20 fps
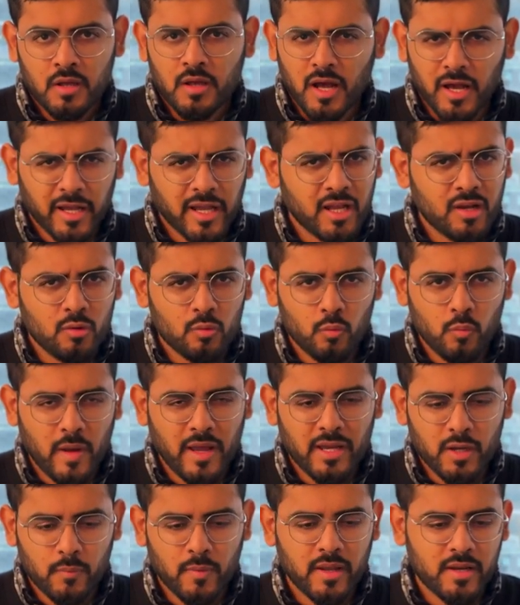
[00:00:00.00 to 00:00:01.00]
Again,
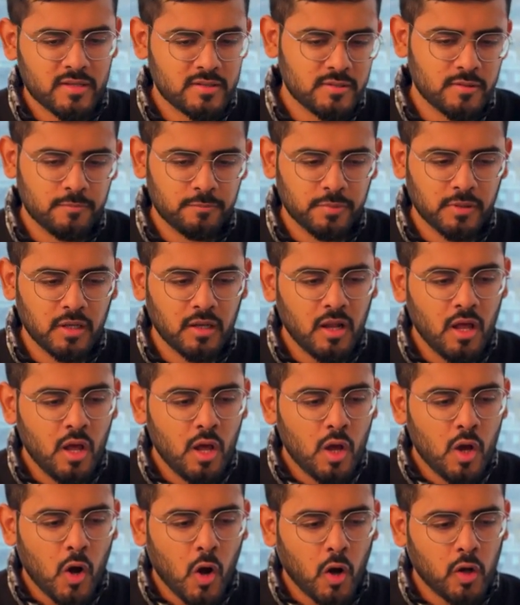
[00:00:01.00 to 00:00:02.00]
very, very simple.
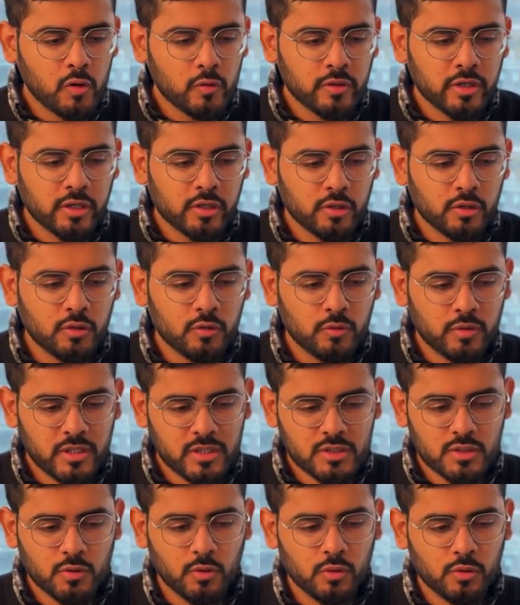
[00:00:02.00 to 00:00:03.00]
All you need to do
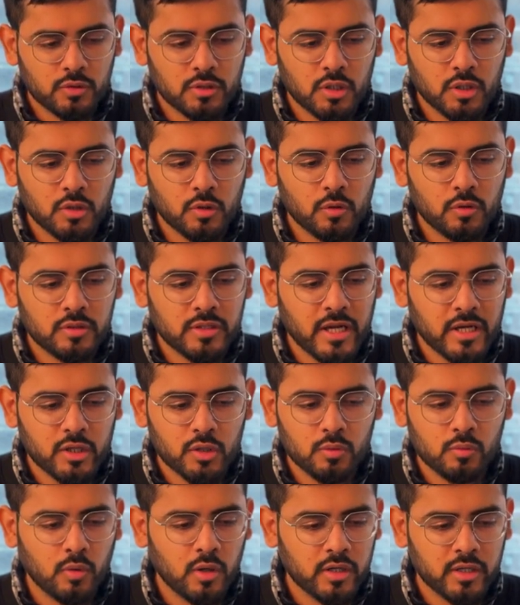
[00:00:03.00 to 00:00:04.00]
is go to the code that you
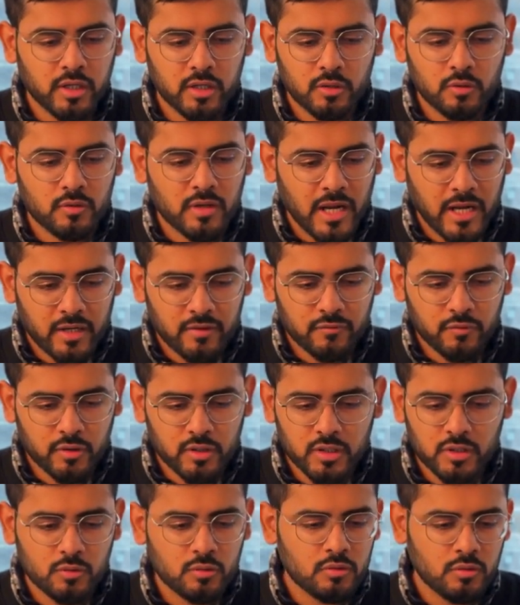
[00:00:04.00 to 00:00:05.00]
wanted to write for
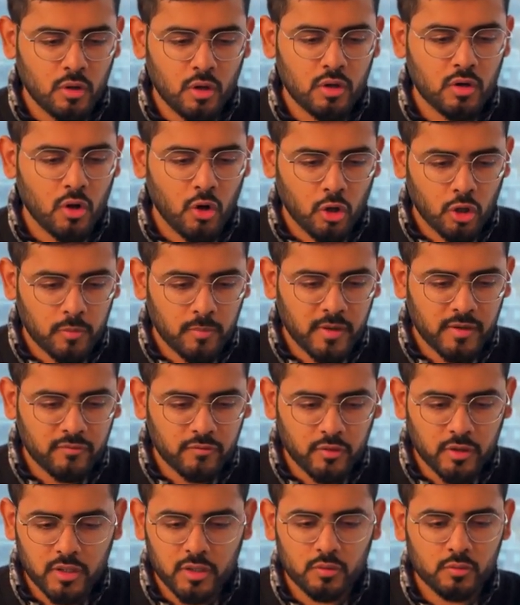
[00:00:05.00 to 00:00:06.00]
you or document
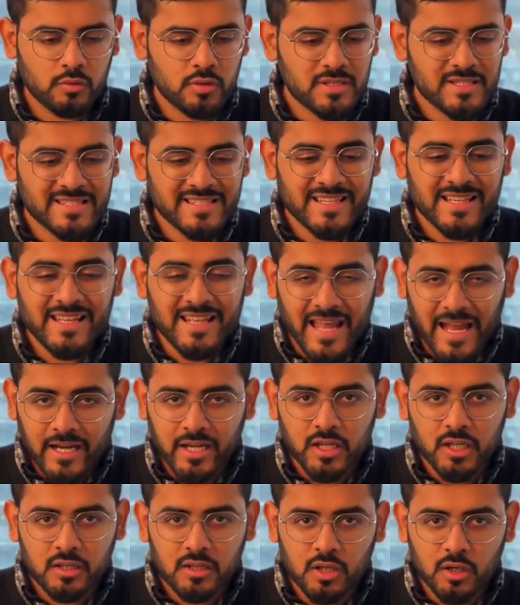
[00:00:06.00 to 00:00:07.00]
for you,
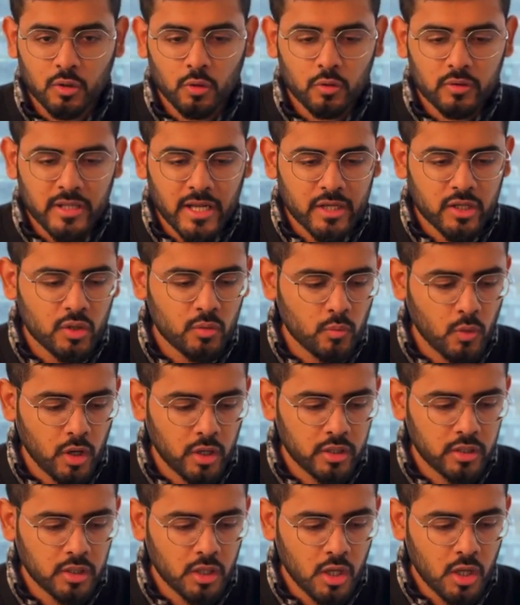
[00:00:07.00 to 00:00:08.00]
select the code that you
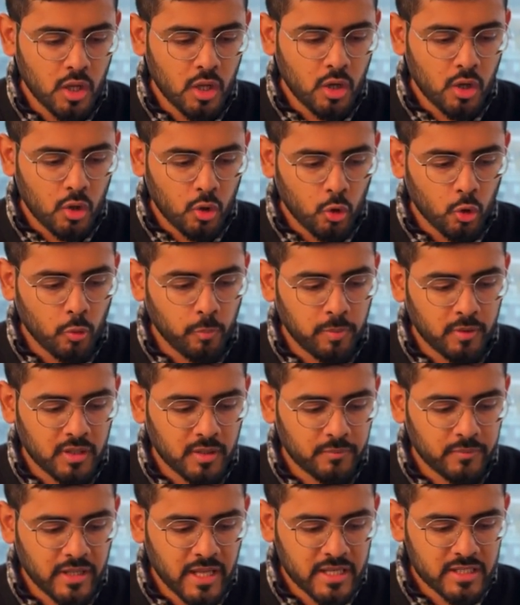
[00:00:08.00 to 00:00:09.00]
want, open
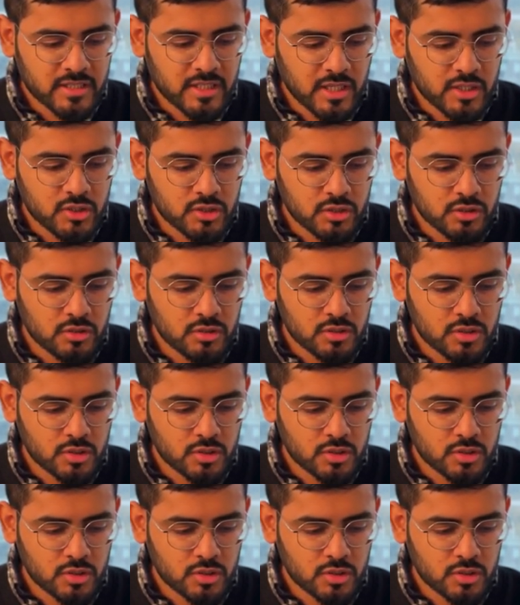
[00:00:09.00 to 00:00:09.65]
up the extension.